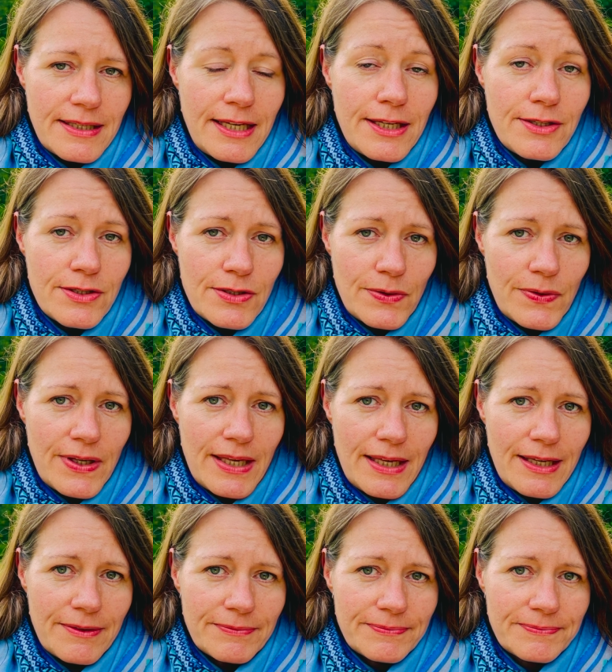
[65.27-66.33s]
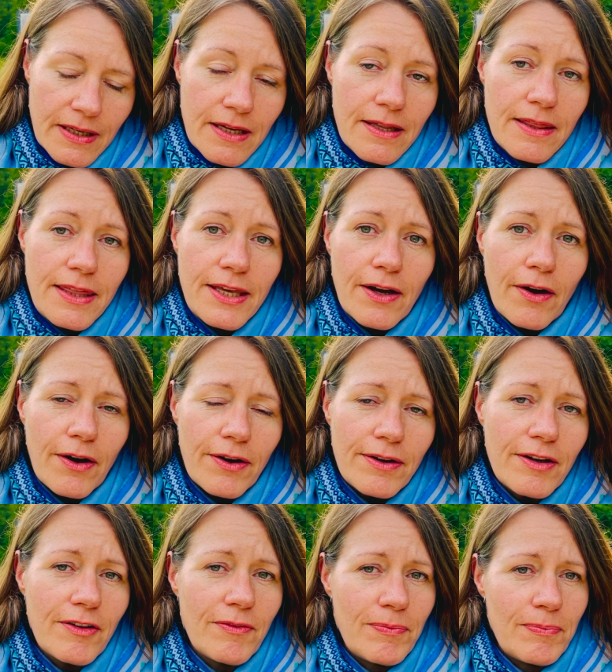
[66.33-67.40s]
kintsugi, the art
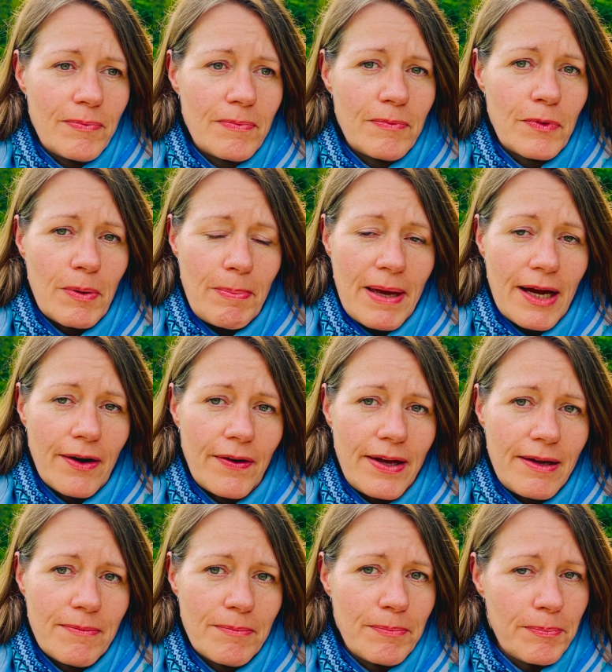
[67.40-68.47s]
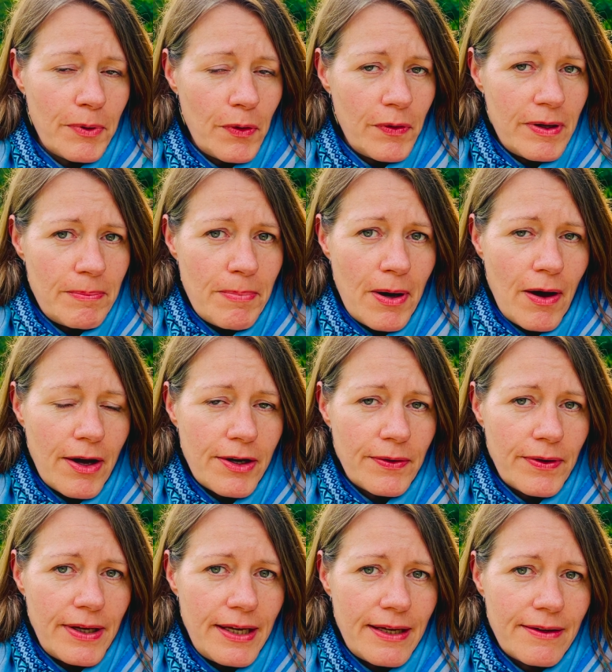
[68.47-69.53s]
of repairing broken
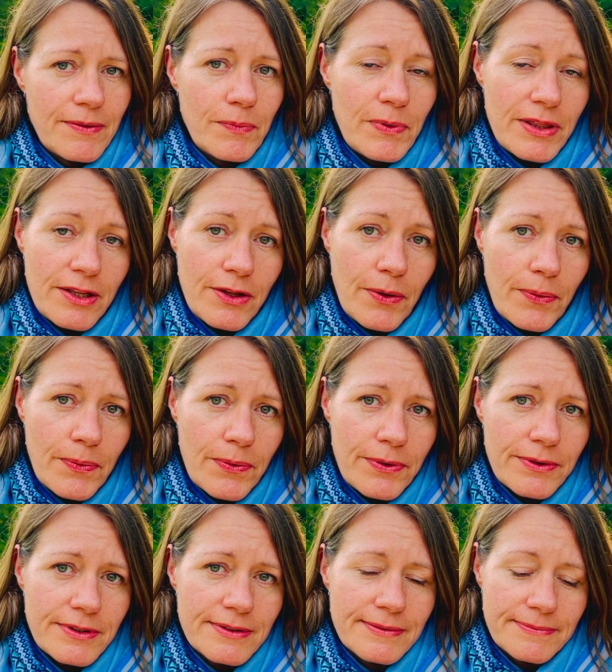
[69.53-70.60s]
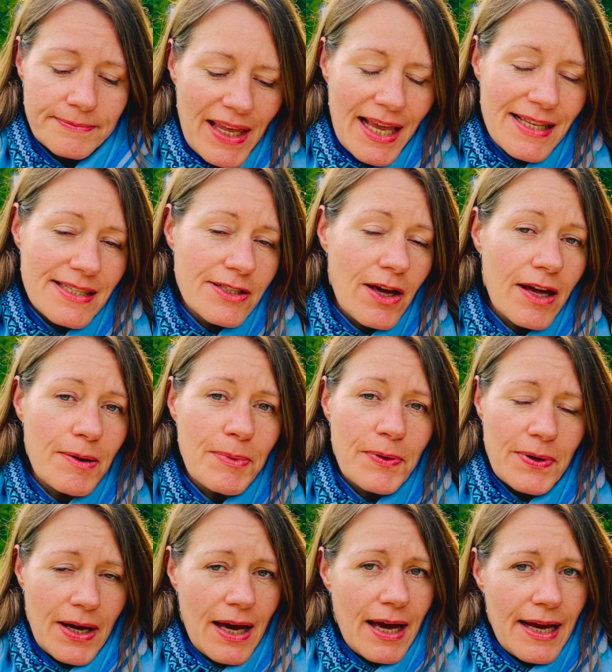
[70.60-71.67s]
pottery with gold. It's not about
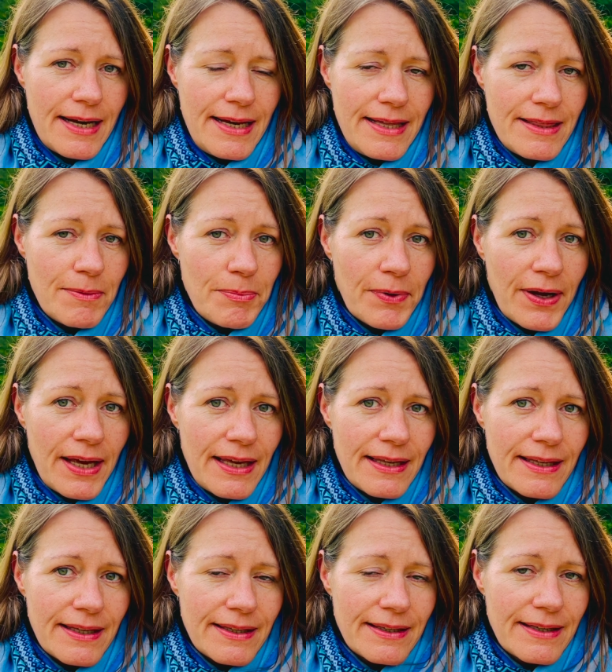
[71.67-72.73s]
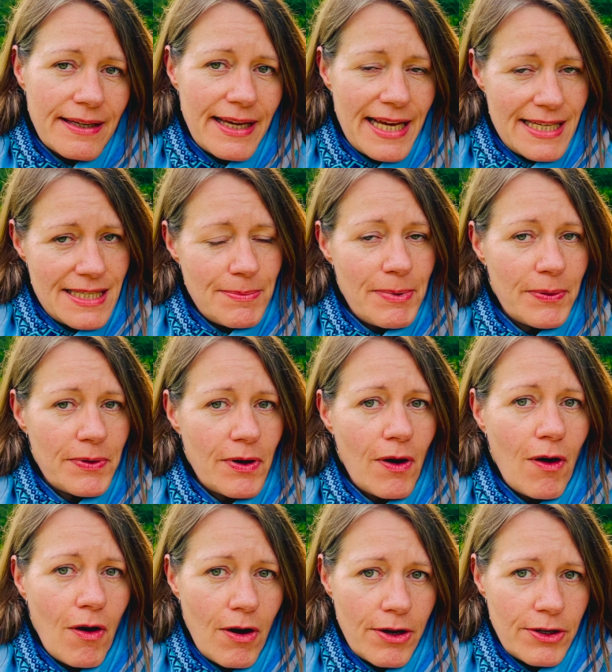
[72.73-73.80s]
hiding the break, it's about
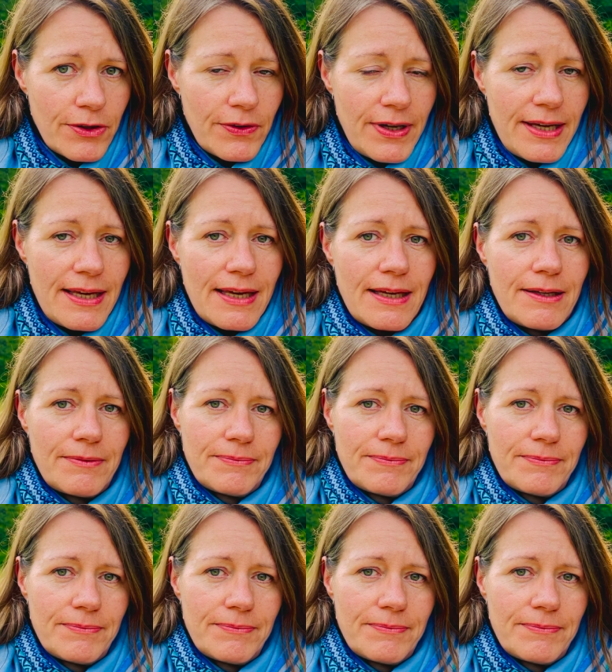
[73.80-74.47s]
honoring it.